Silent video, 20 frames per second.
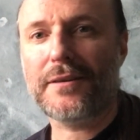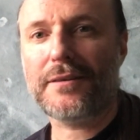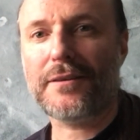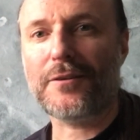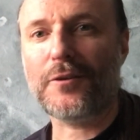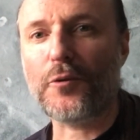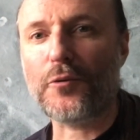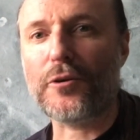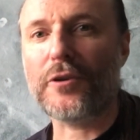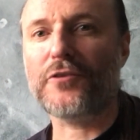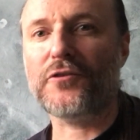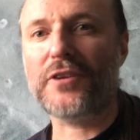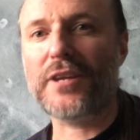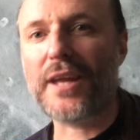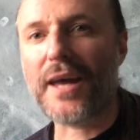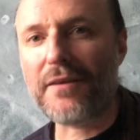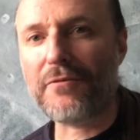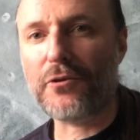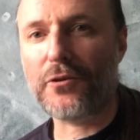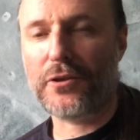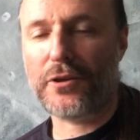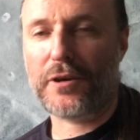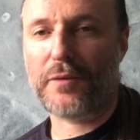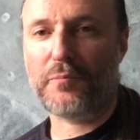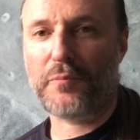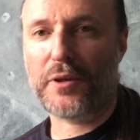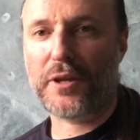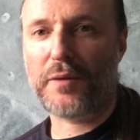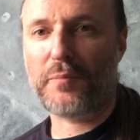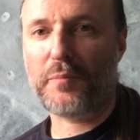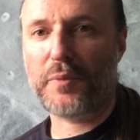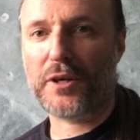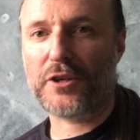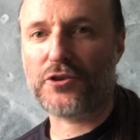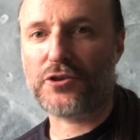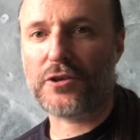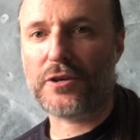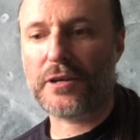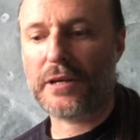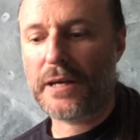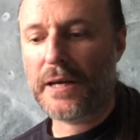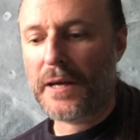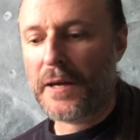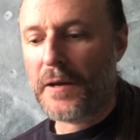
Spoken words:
The lore is never the complete picture.